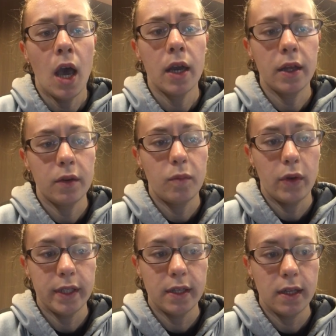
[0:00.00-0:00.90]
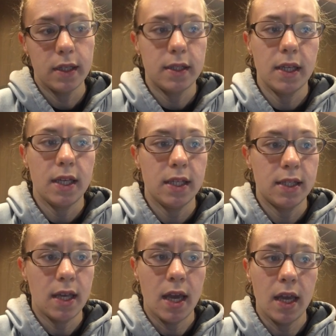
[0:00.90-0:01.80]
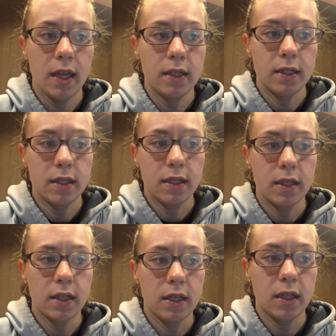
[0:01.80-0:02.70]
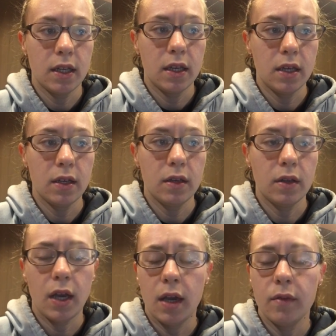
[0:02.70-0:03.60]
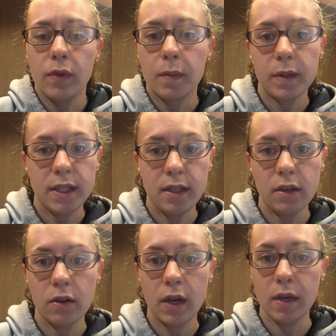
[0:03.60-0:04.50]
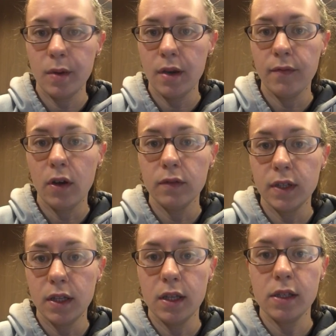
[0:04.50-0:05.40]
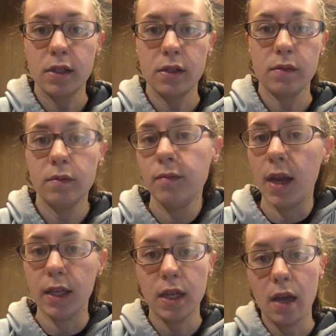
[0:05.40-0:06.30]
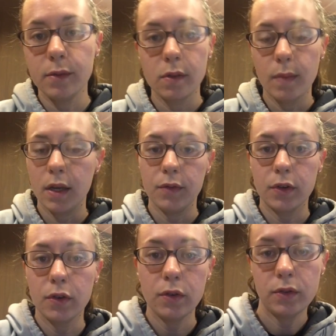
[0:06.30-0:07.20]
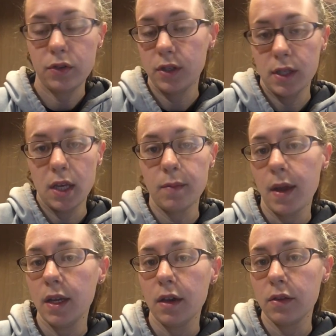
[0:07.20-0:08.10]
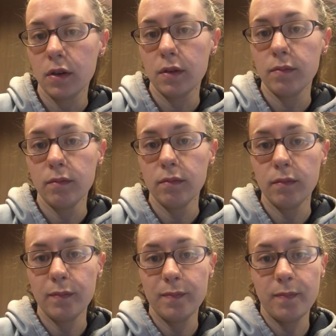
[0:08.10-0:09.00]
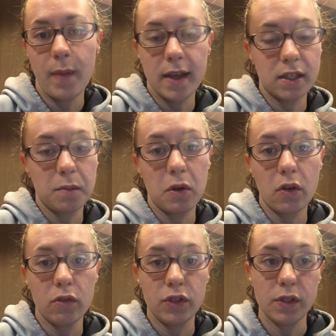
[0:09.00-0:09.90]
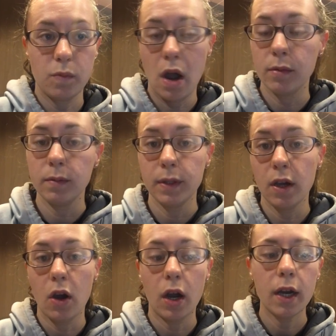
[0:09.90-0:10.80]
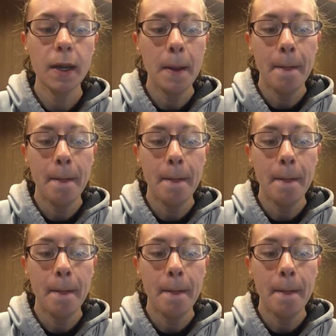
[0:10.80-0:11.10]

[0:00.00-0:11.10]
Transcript: Another point to this is that Rick Pitino had been involved in this many times with many recruits, just like many other basketball coaches probably are.